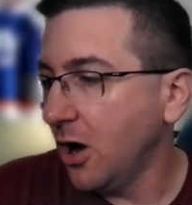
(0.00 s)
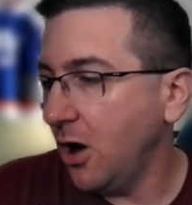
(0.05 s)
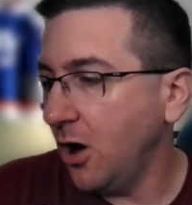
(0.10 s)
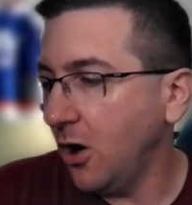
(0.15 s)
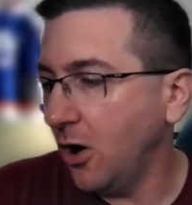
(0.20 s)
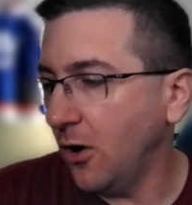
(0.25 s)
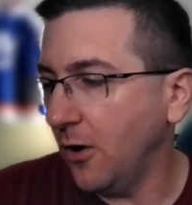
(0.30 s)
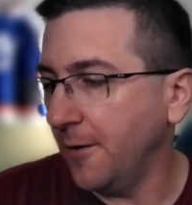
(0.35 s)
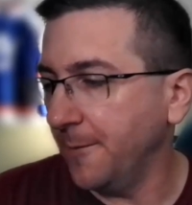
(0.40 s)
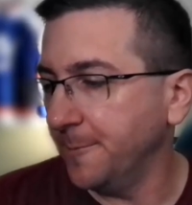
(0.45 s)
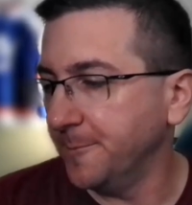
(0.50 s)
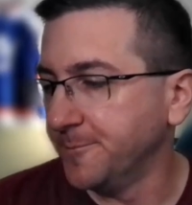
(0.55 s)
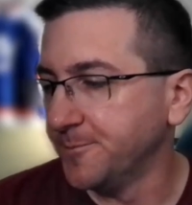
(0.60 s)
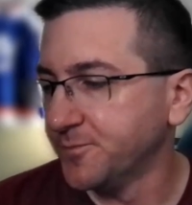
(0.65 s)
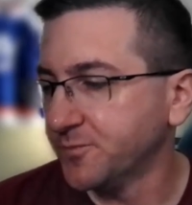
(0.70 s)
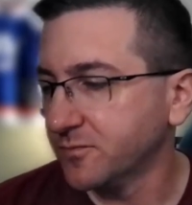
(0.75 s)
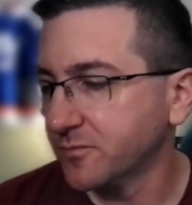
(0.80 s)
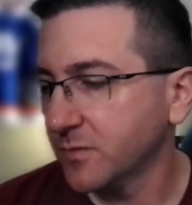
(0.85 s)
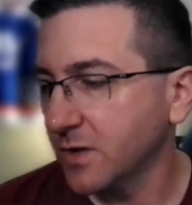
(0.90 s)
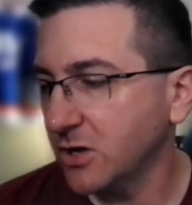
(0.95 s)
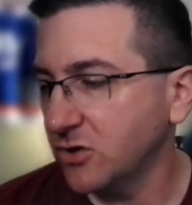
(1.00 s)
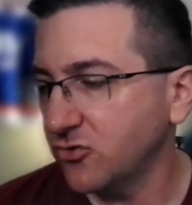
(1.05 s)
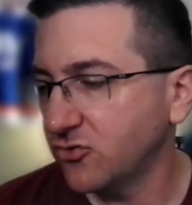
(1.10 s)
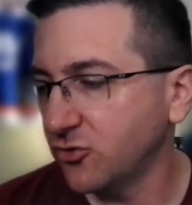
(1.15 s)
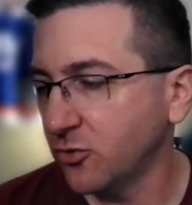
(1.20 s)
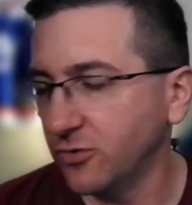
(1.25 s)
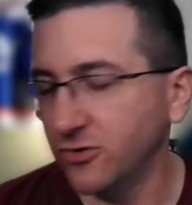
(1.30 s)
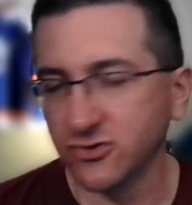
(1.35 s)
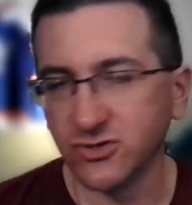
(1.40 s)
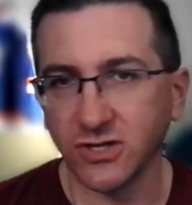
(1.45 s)
Um,
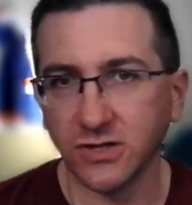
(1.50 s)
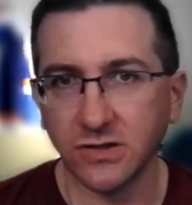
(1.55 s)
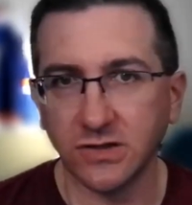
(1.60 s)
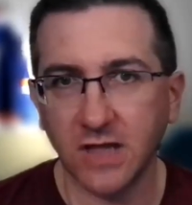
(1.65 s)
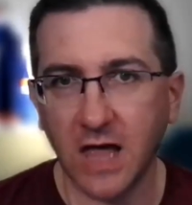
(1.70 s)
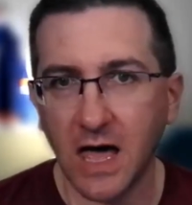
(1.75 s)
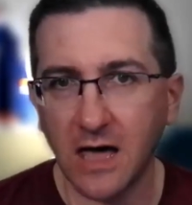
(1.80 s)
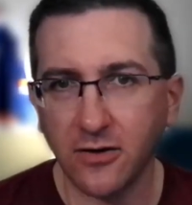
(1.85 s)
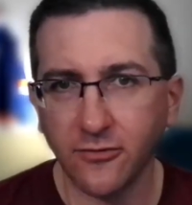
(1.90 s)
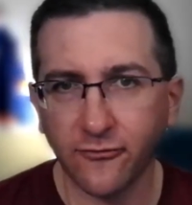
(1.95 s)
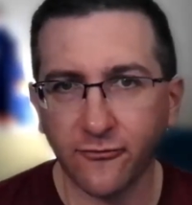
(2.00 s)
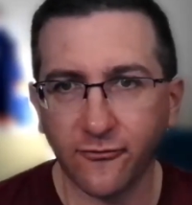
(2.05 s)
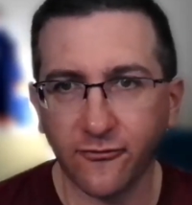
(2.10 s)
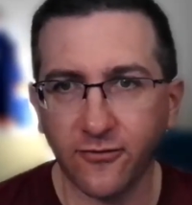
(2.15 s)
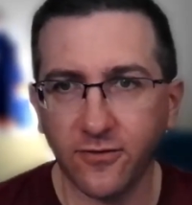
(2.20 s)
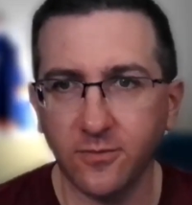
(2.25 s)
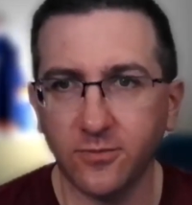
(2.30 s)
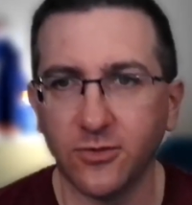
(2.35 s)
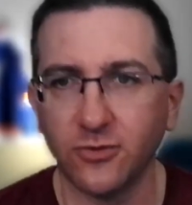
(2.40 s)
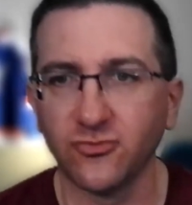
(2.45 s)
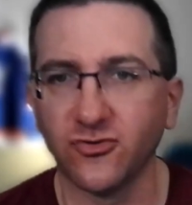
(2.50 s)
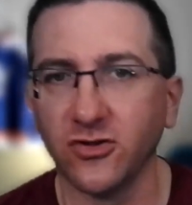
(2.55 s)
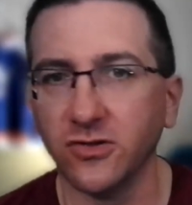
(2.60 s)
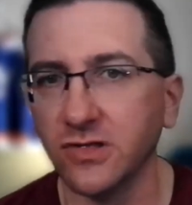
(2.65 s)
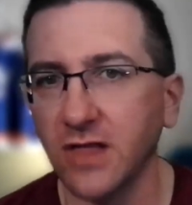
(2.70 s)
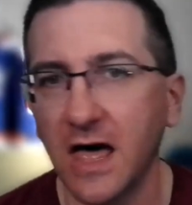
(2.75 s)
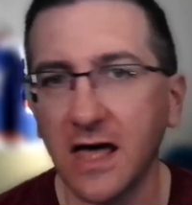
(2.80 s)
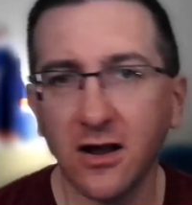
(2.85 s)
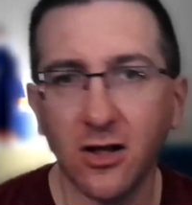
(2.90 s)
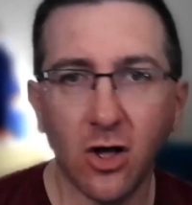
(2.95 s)
so there's a lot of there's a
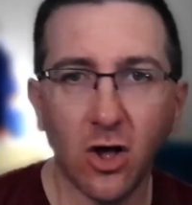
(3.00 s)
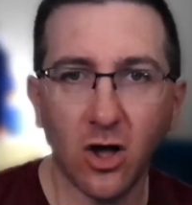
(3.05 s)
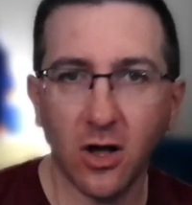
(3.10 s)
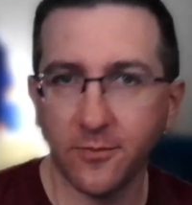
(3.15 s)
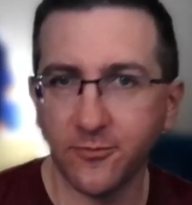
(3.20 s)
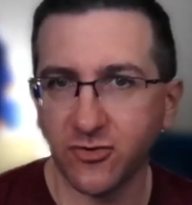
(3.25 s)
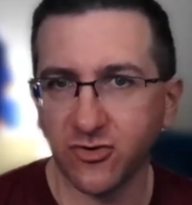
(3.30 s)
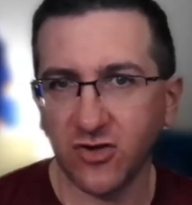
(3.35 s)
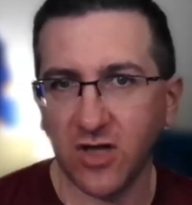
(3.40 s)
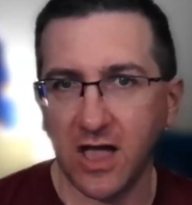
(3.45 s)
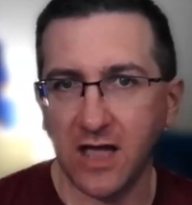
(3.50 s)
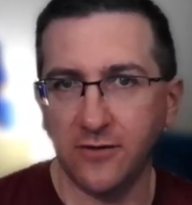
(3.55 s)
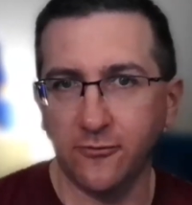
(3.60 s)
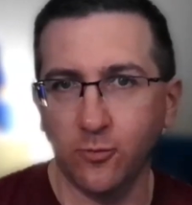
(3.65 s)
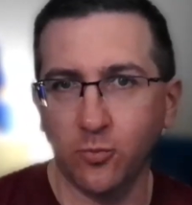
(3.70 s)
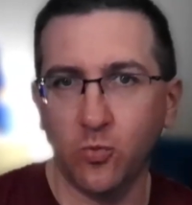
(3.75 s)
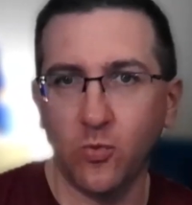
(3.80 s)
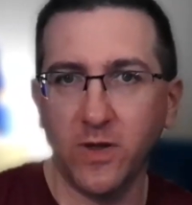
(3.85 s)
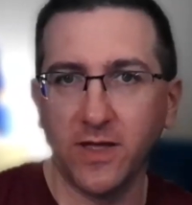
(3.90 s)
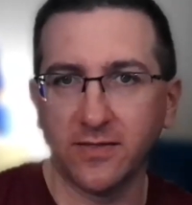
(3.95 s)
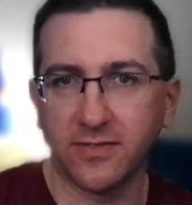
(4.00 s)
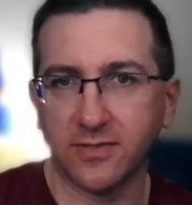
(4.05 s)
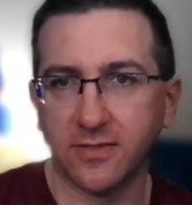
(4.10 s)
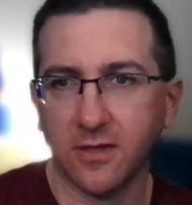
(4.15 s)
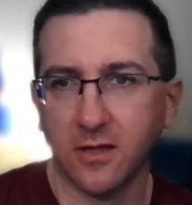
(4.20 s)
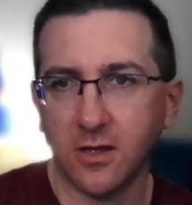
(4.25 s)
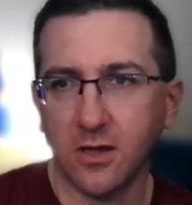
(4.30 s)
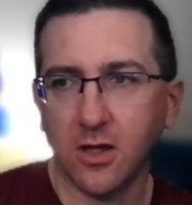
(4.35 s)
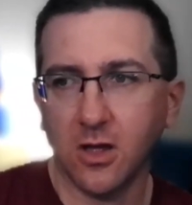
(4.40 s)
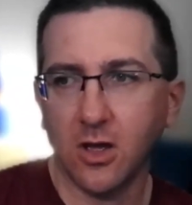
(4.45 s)
lot of upside with
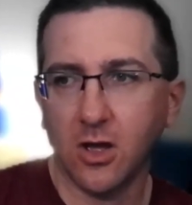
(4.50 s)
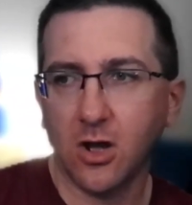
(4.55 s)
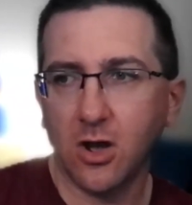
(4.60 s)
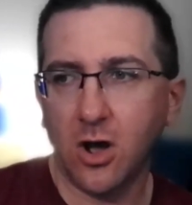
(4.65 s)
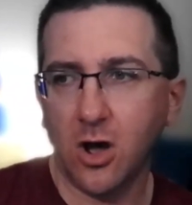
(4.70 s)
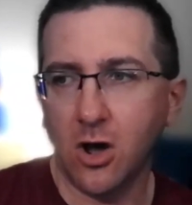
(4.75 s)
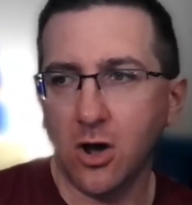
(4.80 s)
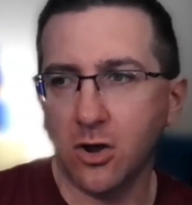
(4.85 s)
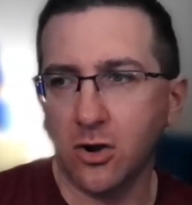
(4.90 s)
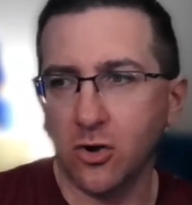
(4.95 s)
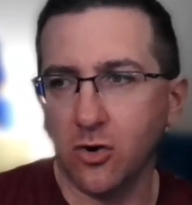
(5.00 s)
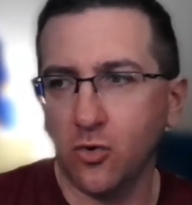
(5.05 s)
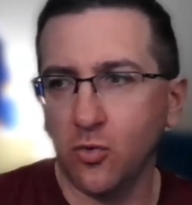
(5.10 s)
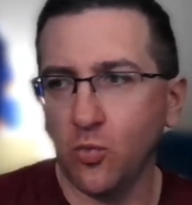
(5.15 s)
uh,